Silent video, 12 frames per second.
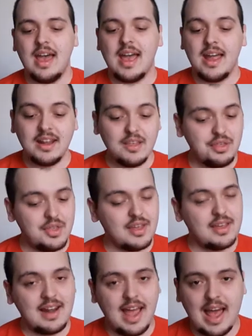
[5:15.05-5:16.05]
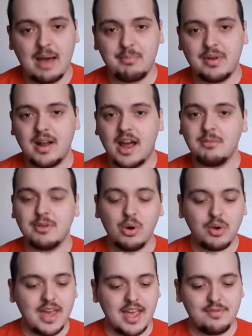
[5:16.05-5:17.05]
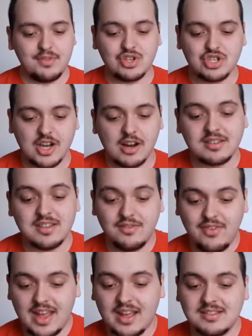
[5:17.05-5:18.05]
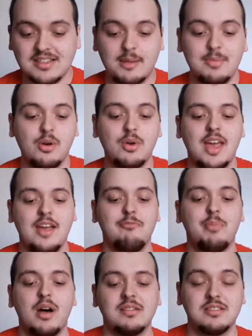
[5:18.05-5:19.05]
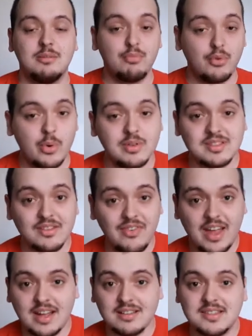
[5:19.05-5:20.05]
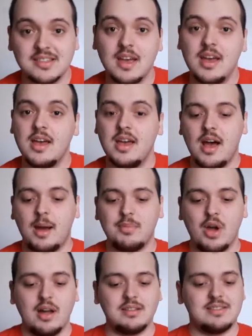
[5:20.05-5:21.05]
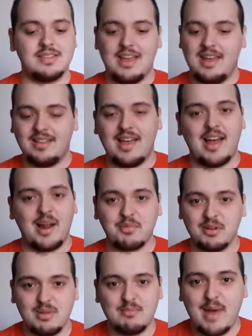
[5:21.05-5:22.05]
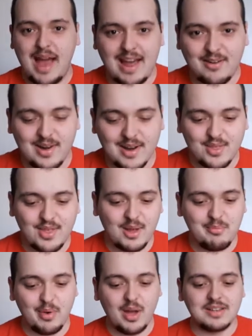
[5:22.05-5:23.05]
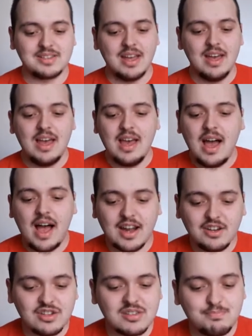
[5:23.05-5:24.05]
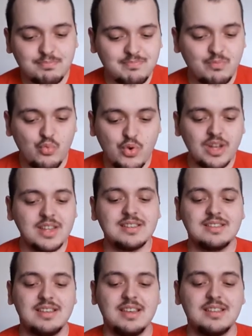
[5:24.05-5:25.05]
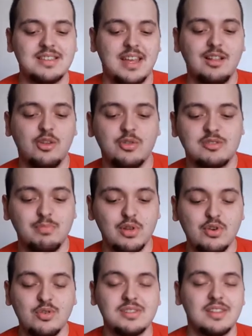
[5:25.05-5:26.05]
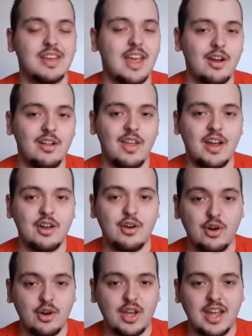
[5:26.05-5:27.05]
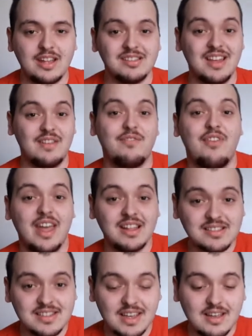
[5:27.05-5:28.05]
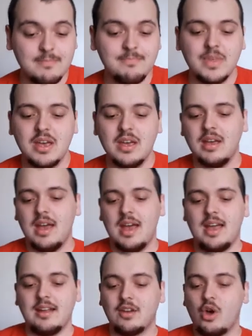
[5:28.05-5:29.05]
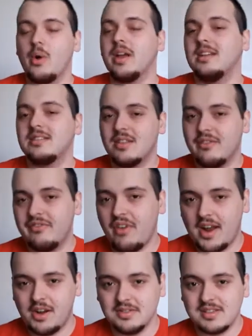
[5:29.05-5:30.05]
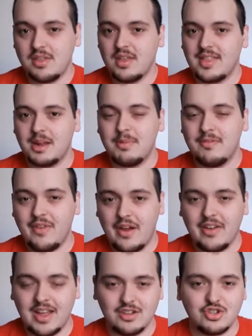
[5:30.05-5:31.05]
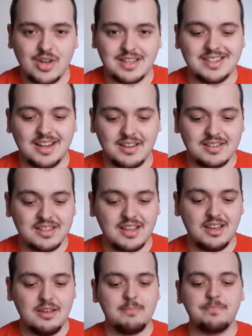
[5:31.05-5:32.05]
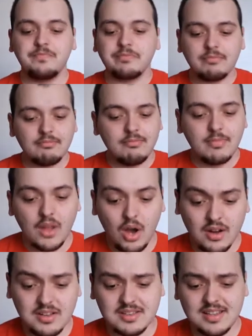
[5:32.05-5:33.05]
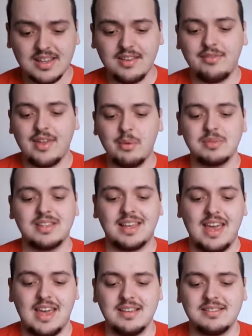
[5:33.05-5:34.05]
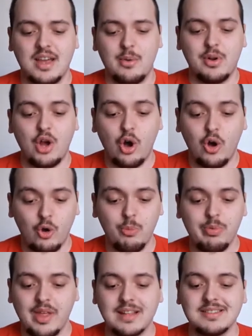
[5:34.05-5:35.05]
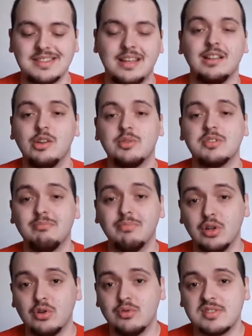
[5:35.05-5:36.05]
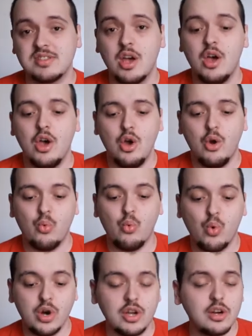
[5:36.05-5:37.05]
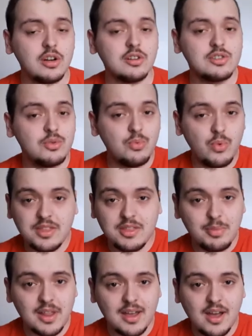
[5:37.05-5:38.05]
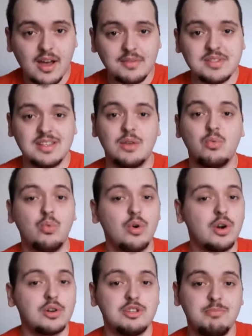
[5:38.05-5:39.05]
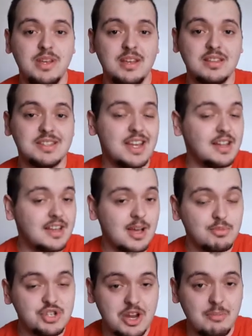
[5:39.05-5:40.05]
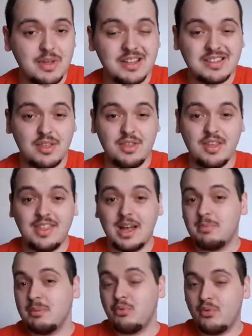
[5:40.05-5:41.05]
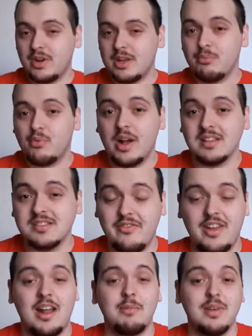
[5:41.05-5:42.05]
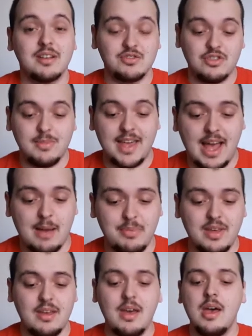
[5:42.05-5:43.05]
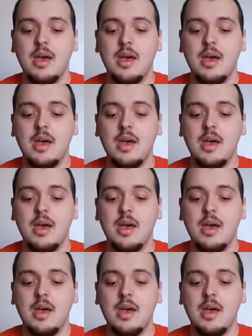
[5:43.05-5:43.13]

Anything can happen. I'd be okay if the Sharks advanced. I'd be okay if Boston Bruins advanced. I'm not saying that I'm going to be mad or anything, but I just really see the St. Louis Blues and the Carolina Hurricanes advancing and going into the finals. I think that'd be very interesting to see. Honestly, if that was the case, I would hope that St. Louis Blues were to win the playoffs and were to be the Stanley Cup champions. I think that'd be pretty impressive and I'd be extremely happy.